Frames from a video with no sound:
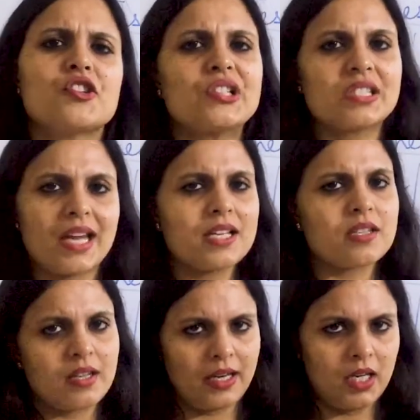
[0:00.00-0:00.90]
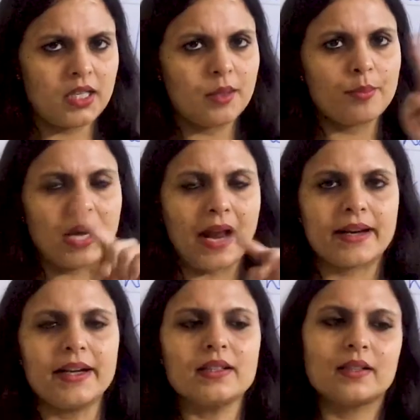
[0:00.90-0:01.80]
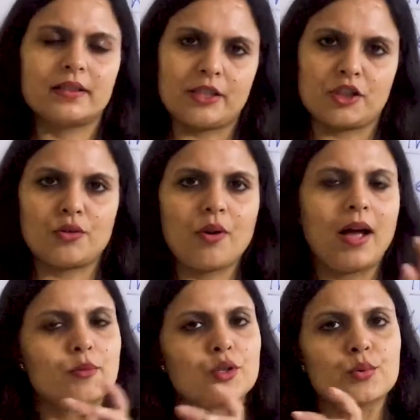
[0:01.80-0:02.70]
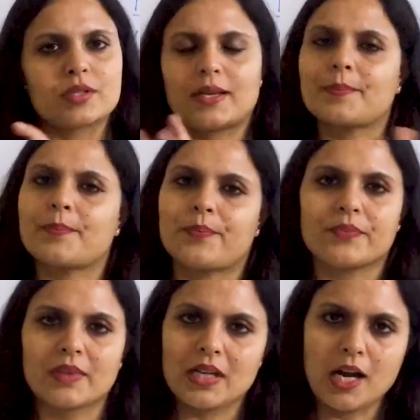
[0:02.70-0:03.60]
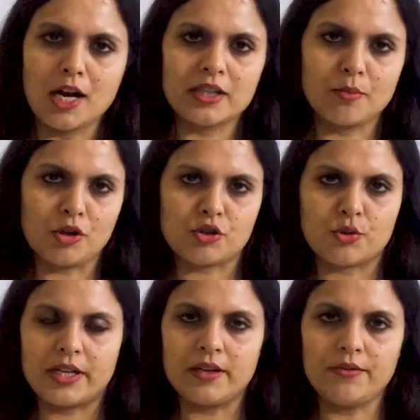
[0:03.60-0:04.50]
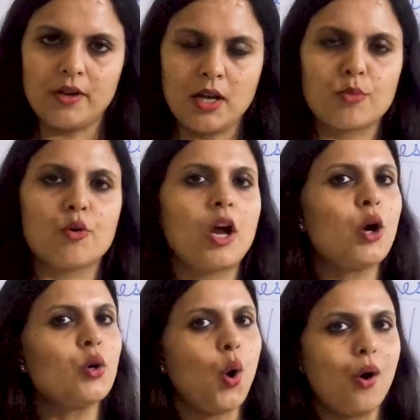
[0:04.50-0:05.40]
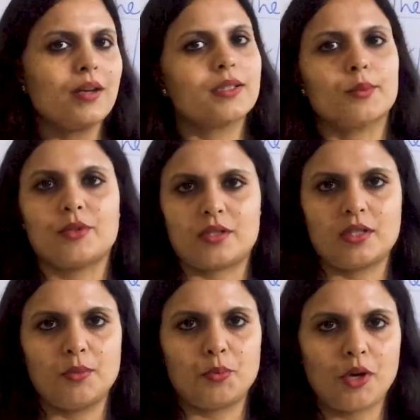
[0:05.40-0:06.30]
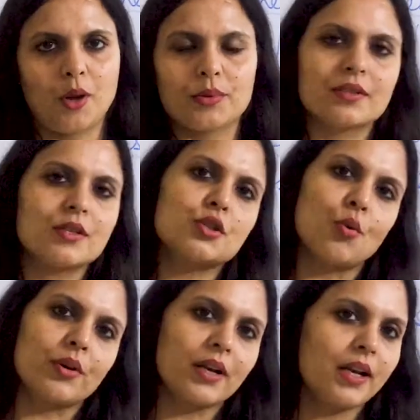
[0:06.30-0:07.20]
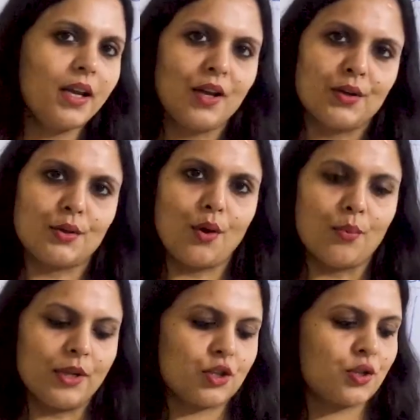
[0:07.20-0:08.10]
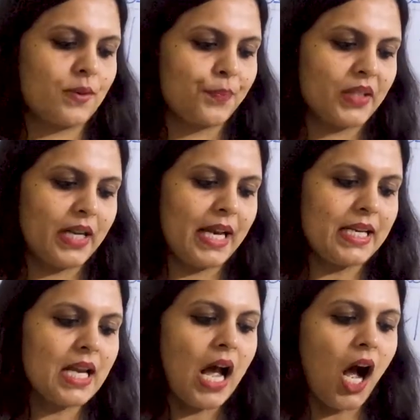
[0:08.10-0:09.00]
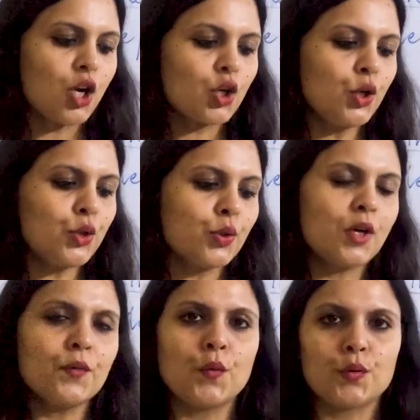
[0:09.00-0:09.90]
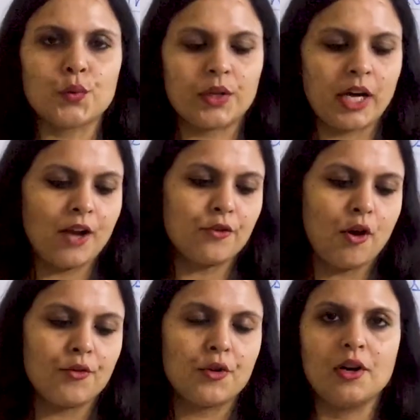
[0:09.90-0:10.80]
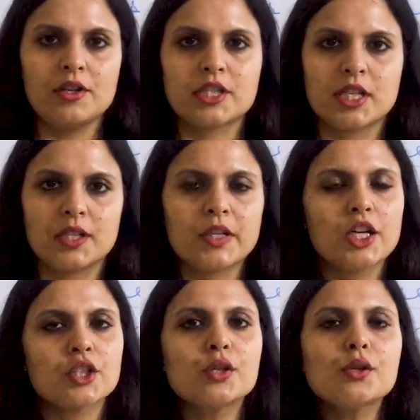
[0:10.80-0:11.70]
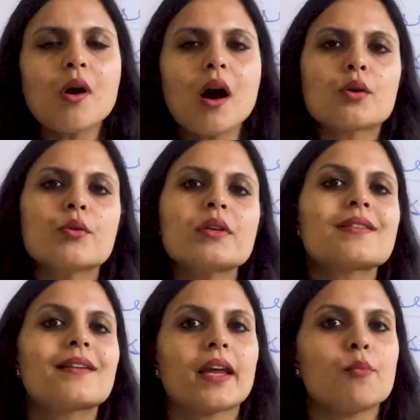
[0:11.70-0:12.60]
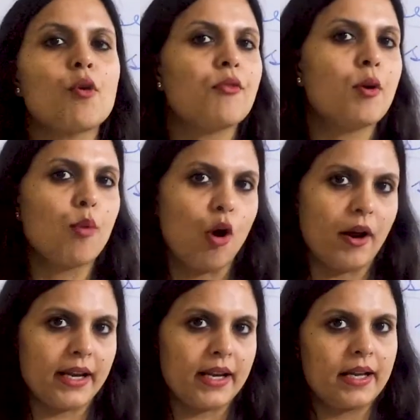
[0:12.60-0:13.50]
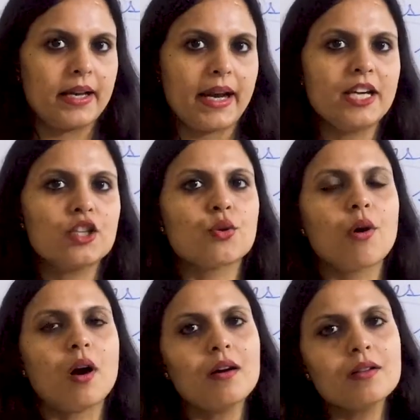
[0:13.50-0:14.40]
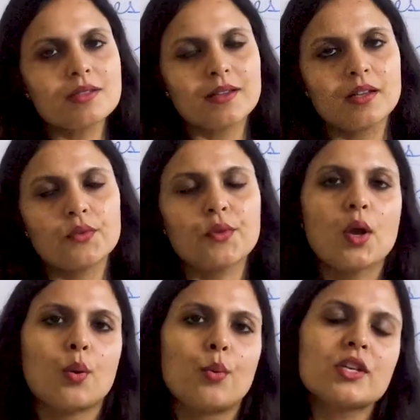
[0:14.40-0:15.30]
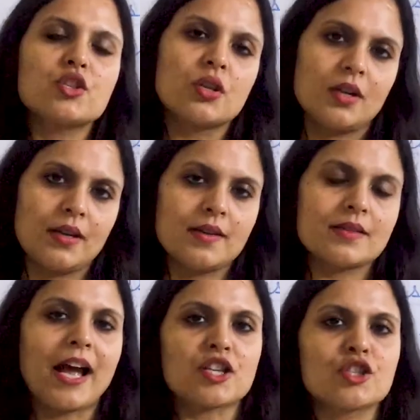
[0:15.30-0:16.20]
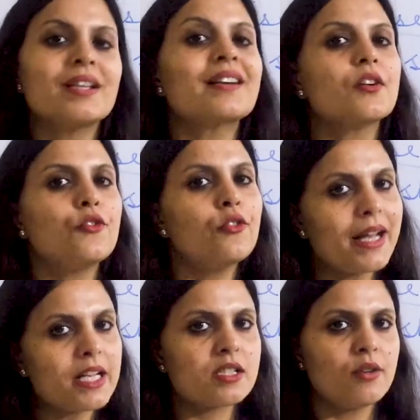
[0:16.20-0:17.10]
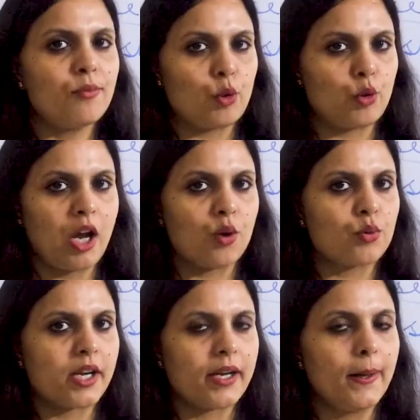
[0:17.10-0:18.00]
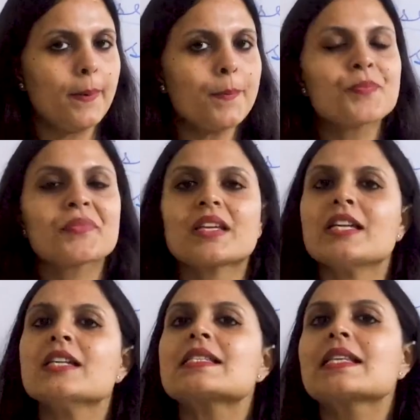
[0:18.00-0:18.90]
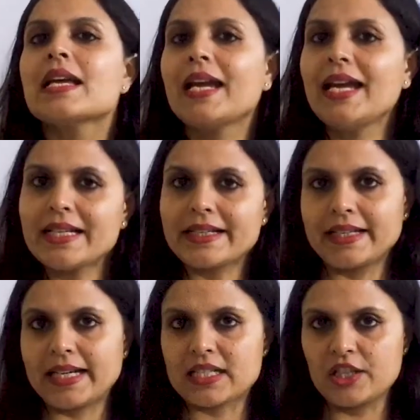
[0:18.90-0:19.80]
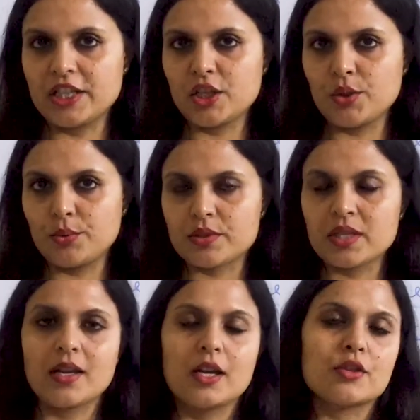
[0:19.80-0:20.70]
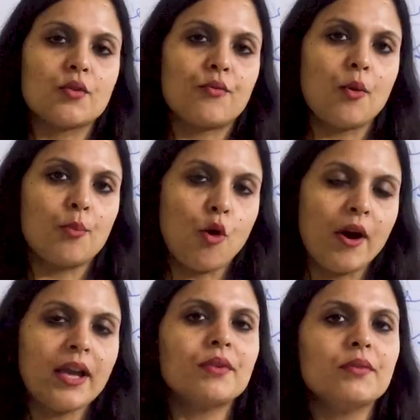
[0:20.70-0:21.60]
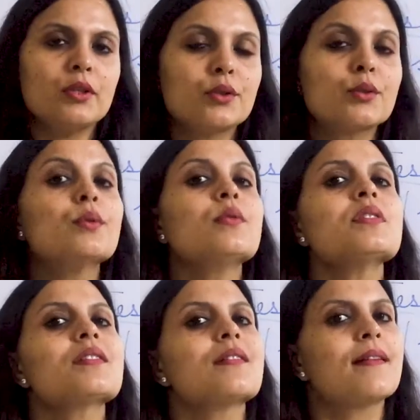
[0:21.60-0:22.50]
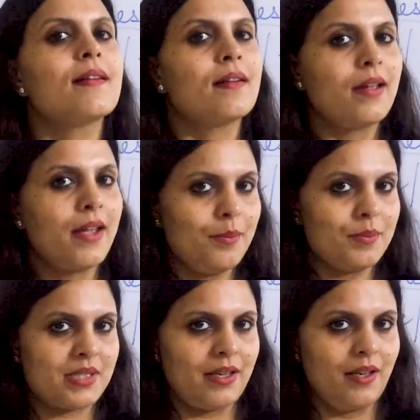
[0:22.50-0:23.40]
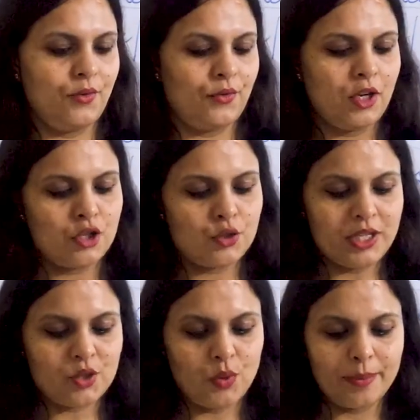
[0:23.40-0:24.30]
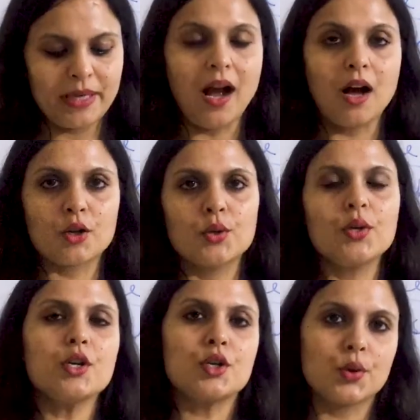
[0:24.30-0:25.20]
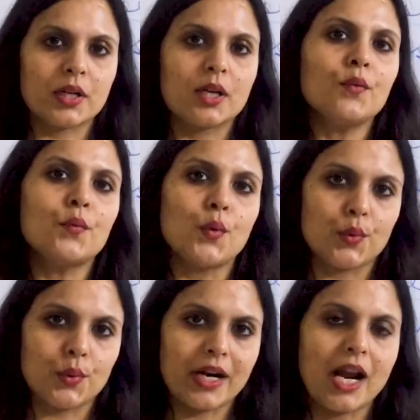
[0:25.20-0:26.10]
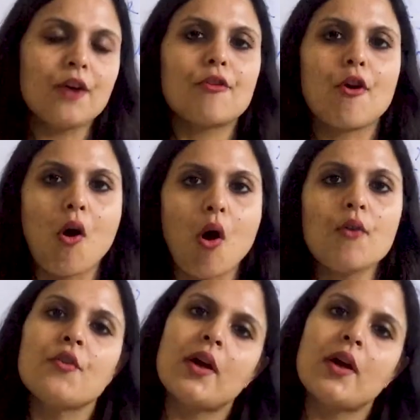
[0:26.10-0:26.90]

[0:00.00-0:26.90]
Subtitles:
state in the bracket that I'm using demonstrative pronoun or the personal pronoun. This is totally your wish. Right? Ankur took a photograph of herself. Ankur is a name of a boy. Right? So herself, which is actually a reflexive pronoun here, is incorrectly used. So for boy, we will use himself. So it will be Ankur took a photograph of